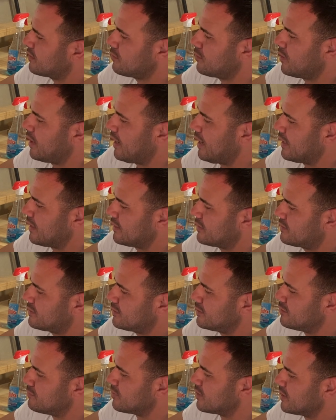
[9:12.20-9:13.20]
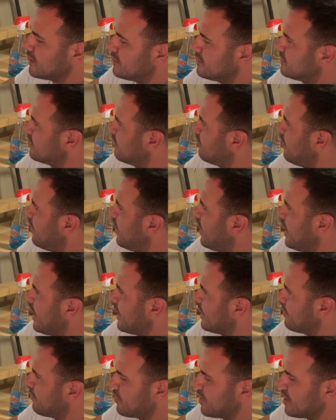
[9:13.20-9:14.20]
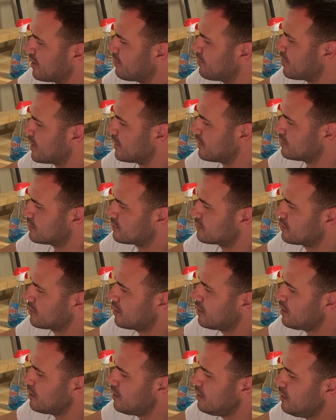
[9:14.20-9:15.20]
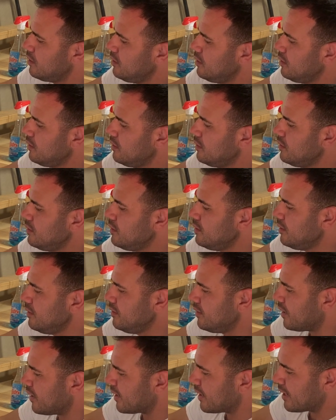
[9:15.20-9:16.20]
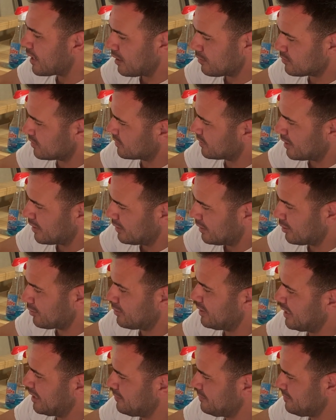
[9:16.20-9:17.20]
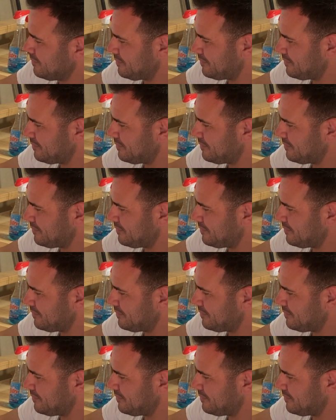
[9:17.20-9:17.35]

what ISC means and what IMP means. And I'm just gonna literally